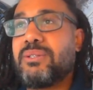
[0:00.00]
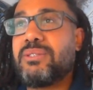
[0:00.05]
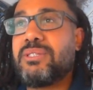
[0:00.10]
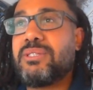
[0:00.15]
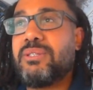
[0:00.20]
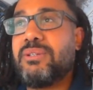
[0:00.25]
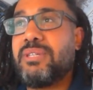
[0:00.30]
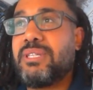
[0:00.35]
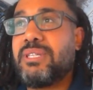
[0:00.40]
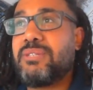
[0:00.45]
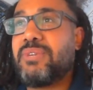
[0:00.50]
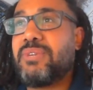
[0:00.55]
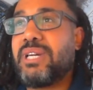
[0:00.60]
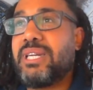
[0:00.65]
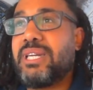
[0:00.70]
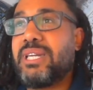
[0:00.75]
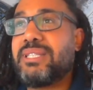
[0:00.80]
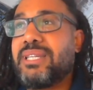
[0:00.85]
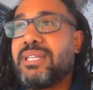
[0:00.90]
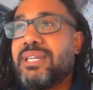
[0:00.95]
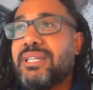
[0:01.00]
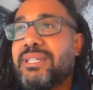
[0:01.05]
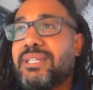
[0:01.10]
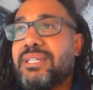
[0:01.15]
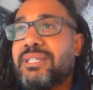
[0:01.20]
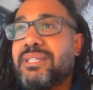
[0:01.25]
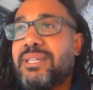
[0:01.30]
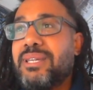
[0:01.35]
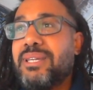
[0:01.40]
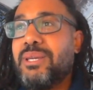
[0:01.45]
continue this fight,
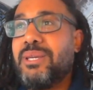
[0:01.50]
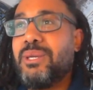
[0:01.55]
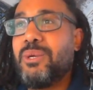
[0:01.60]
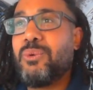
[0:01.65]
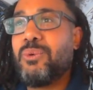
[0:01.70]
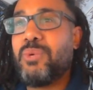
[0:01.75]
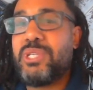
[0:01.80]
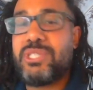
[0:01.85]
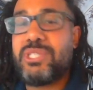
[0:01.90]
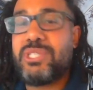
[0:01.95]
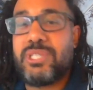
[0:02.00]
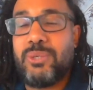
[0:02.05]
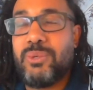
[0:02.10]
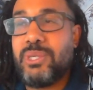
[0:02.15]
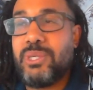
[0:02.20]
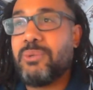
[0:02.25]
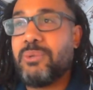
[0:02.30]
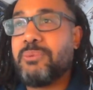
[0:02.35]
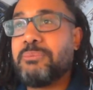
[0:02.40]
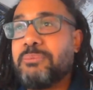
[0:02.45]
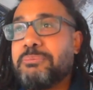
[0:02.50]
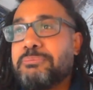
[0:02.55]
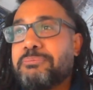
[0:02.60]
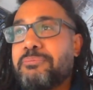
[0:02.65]
and we salute you.